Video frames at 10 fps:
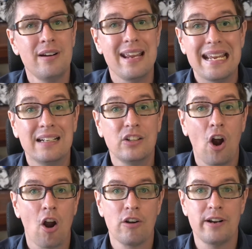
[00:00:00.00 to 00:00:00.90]

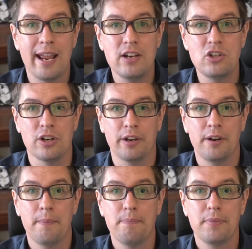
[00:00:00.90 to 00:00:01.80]
incarnation
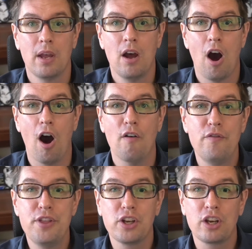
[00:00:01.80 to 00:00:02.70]
of
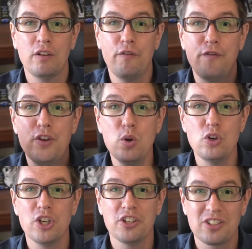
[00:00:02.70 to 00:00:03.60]
the
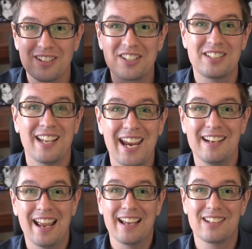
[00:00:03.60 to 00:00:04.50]
Confucius state
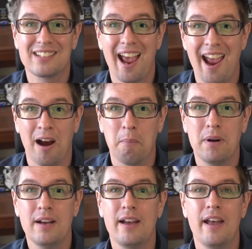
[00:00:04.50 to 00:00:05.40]
exam
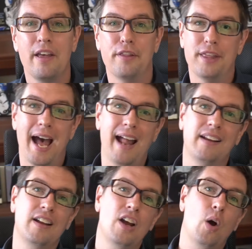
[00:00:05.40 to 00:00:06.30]
that
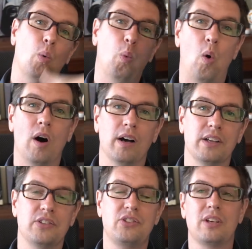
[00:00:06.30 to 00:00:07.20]

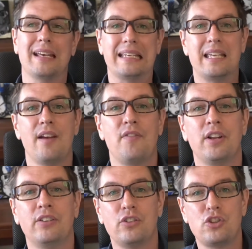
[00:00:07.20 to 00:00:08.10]
was
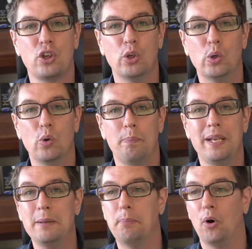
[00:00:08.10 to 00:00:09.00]
given to
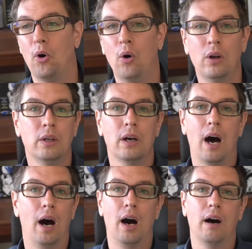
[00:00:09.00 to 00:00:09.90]
people
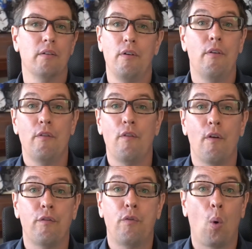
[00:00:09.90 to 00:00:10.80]

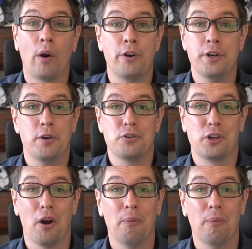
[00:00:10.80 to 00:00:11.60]
400 years ago.